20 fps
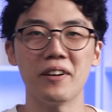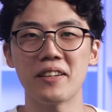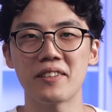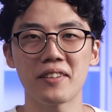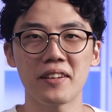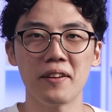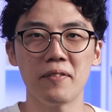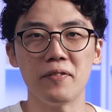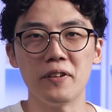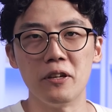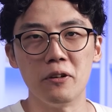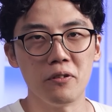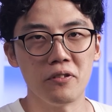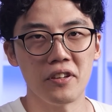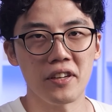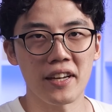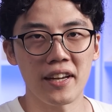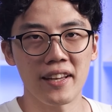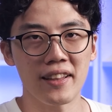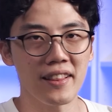instead of
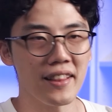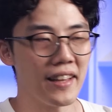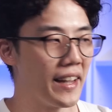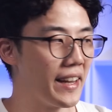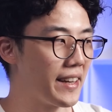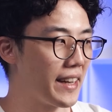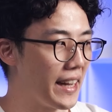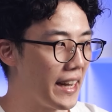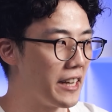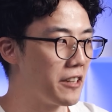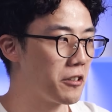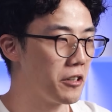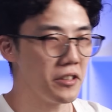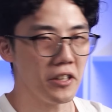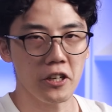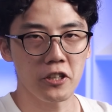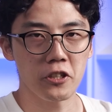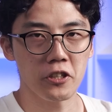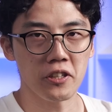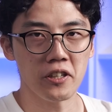using it like a
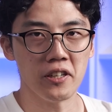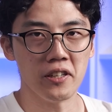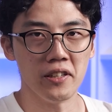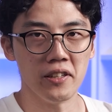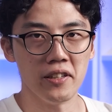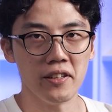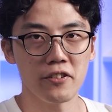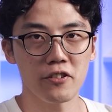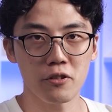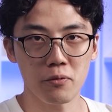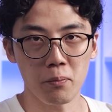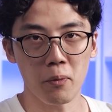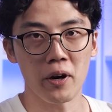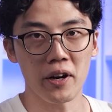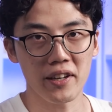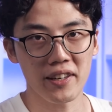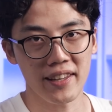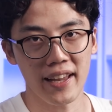traditional smart